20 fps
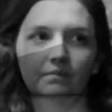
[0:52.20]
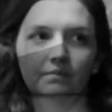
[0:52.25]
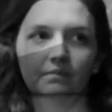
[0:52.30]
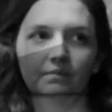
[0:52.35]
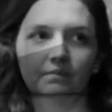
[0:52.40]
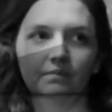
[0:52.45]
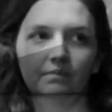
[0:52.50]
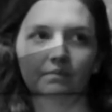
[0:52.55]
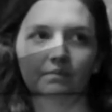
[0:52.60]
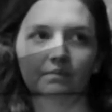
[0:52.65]

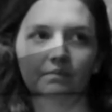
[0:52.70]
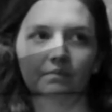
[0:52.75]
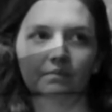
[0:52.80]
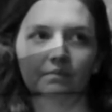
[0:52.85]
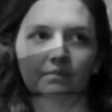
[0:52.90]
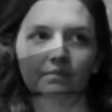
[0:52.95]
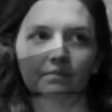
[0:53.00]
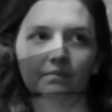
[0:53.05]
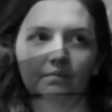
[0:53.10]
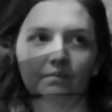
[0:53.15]

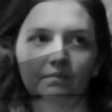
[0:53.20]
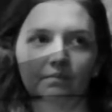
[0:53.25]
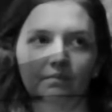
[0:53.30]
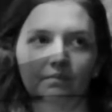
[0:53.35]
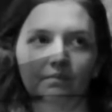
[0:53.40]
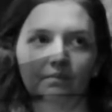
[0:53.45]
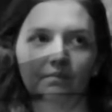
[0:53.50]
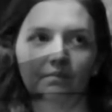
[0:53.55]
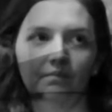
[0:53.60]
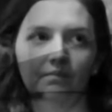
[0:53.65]

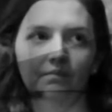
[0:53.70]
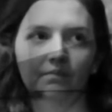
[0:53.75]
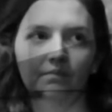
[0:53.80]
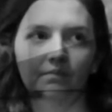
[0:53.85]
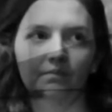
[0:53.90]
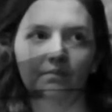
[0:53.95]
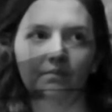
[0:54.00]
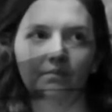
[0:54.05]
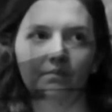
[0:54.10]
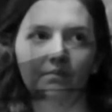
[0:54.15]

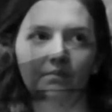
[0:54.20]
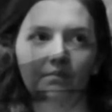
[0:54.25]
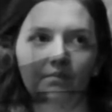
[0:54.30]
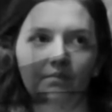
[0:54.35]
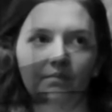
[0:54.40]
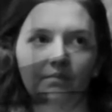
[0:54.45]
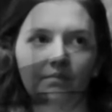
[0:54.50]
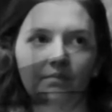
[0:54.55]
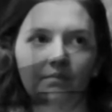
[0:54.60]
[no speech]